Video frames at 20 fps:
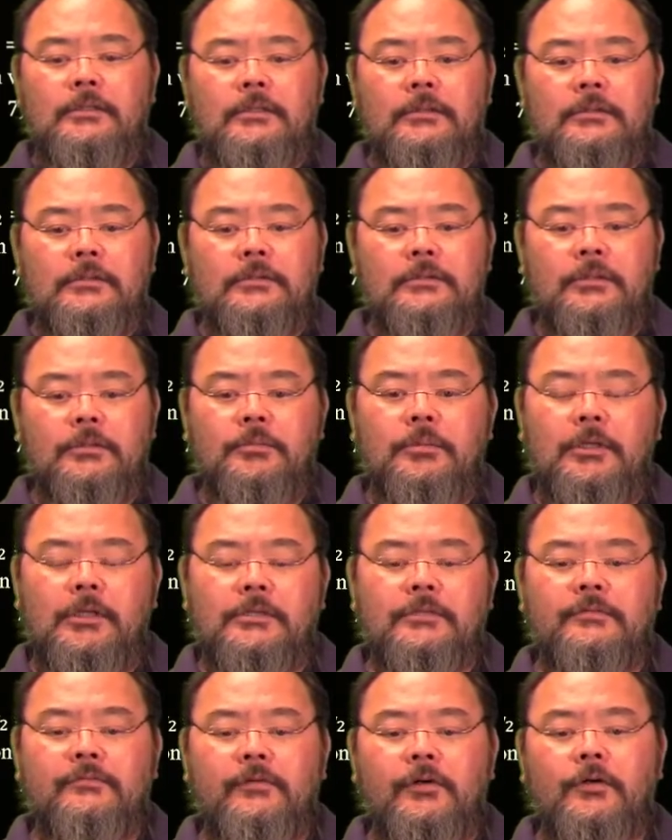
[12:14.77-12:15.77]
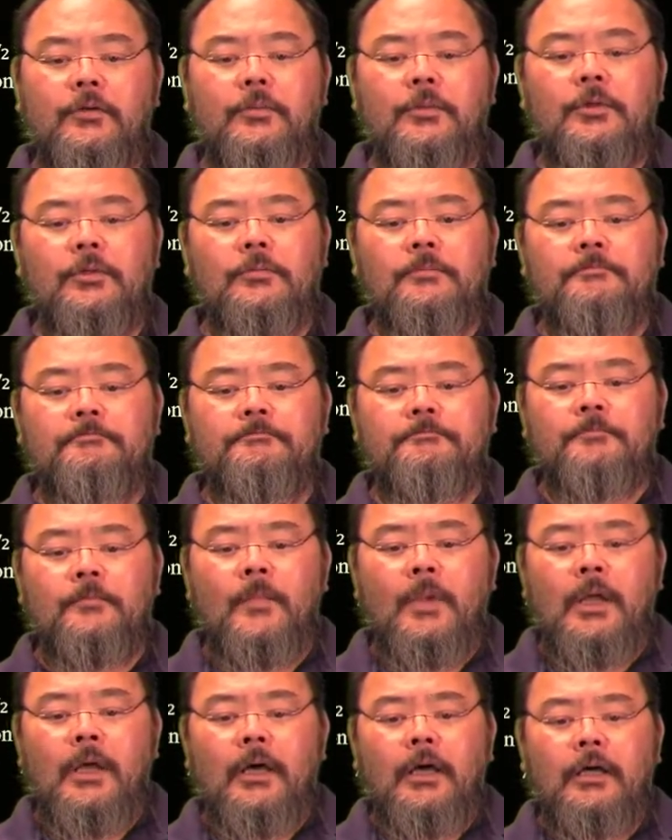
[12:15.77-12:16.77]
surplus variable,
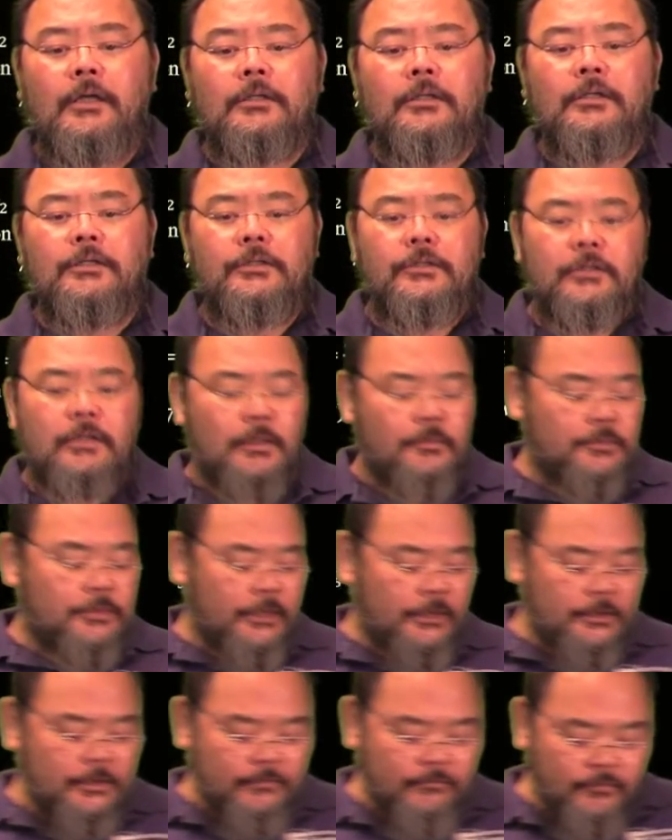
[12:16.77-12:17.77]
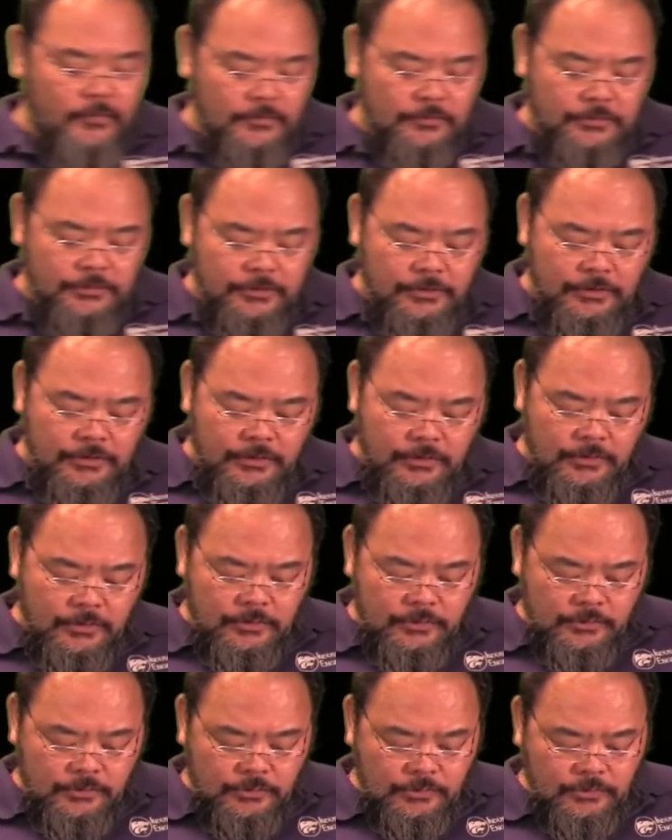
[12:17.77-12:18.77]
and current objective function
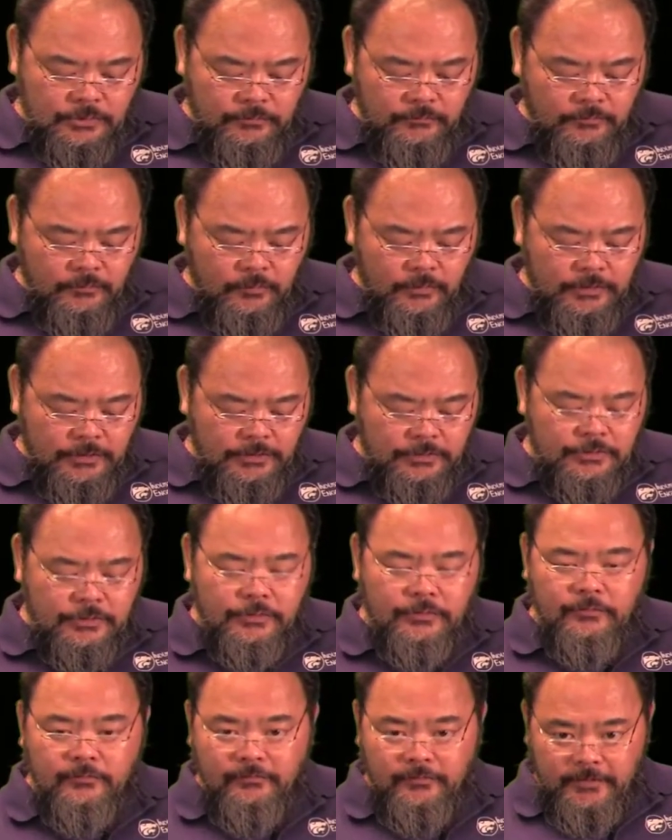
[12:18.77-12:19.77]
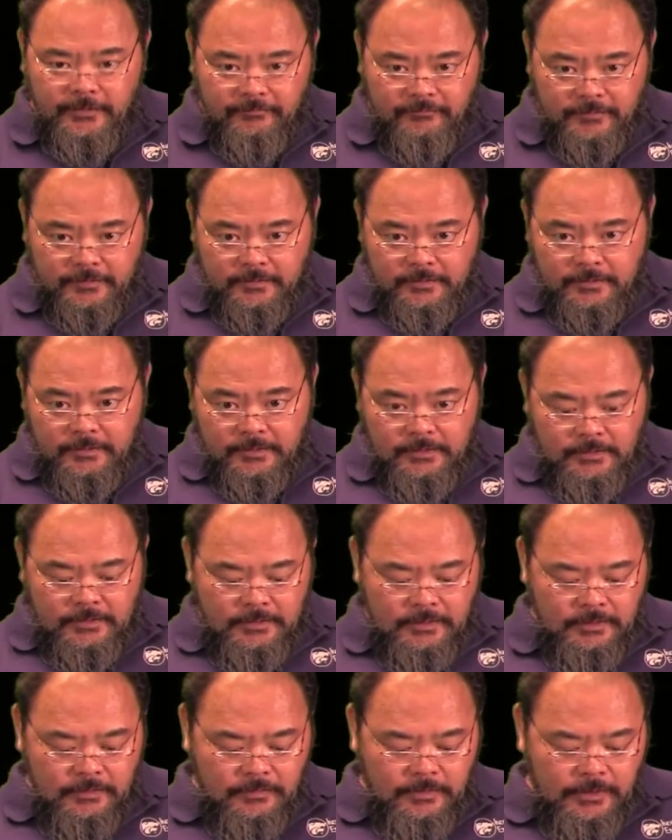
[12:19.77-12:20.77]
equals to 42/5.
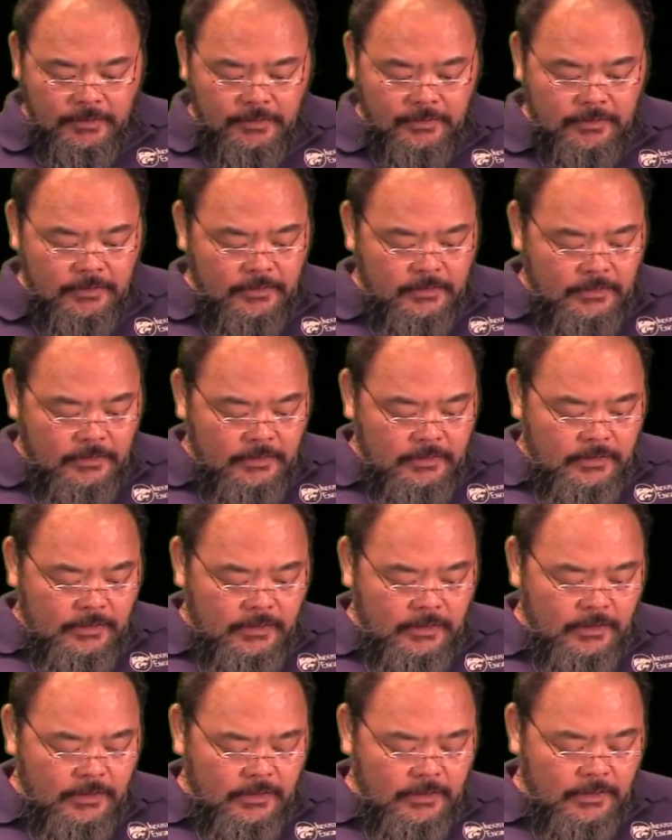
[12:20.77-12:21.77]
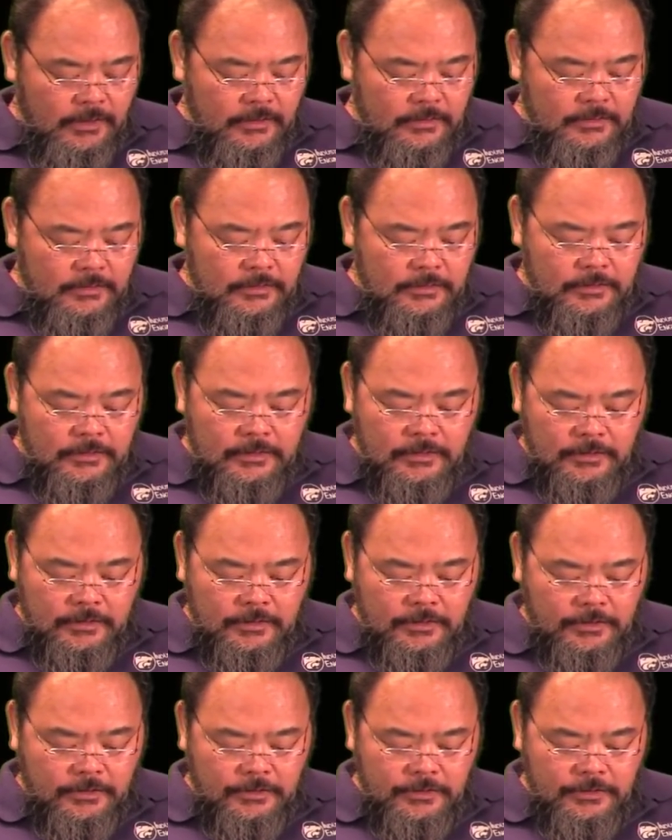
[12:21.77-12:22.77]
Okay, and the
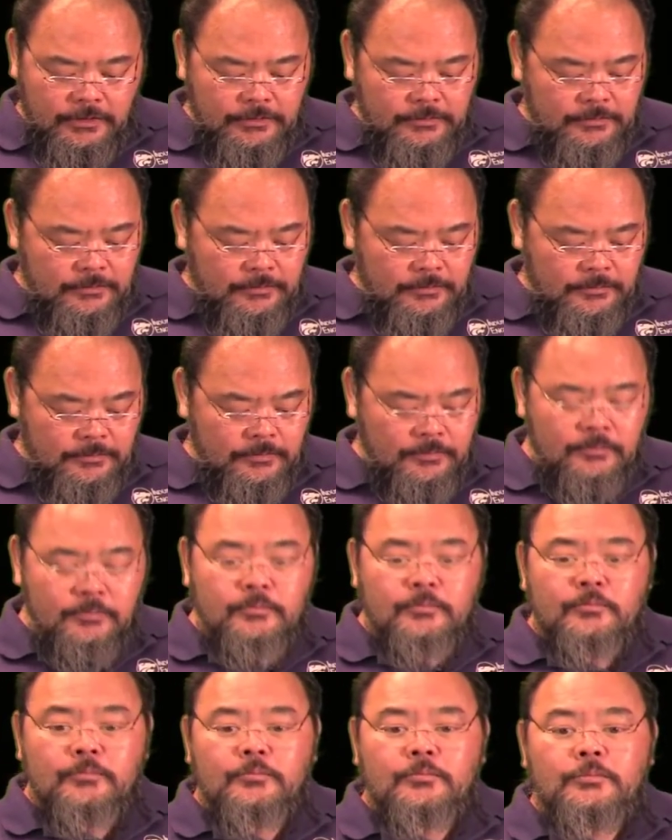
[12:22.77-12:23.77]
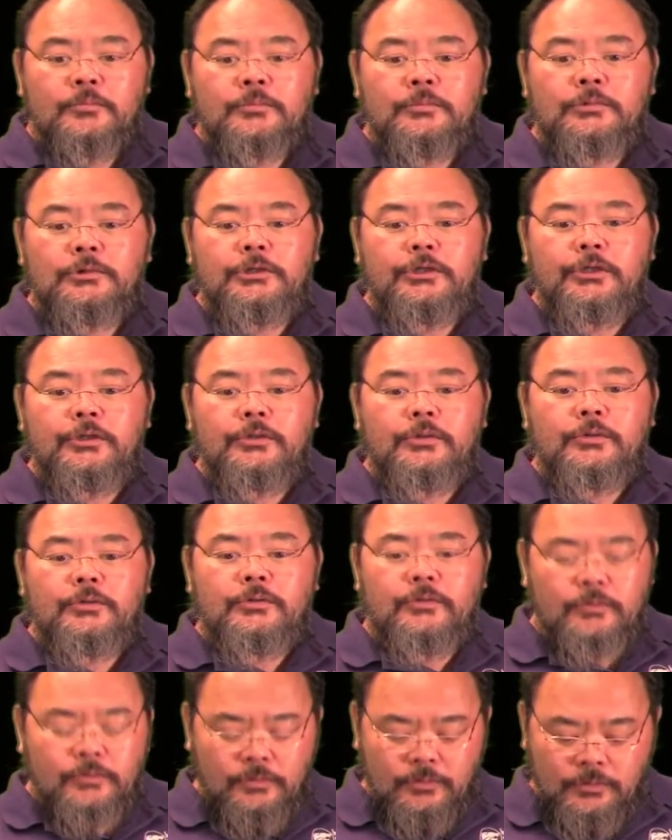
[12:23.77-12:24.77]
current due